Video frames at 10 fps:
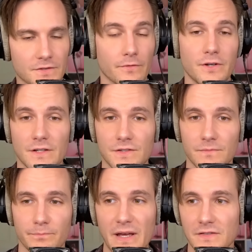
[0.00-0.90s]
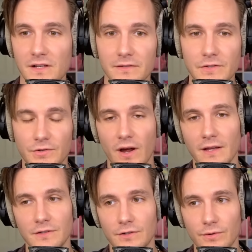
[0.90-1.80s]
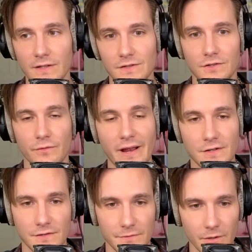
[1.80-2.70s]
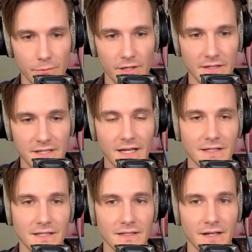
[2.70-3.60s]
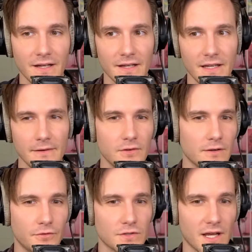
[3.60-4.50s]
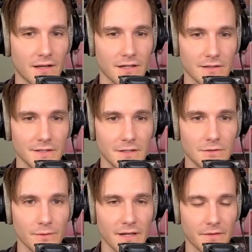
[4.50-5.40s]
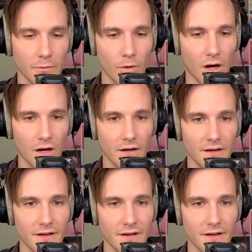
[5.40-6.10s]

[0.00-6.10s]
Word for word: So they're just basically trying to create situations where you would get ticketed even if you technically didn't do anything wrong.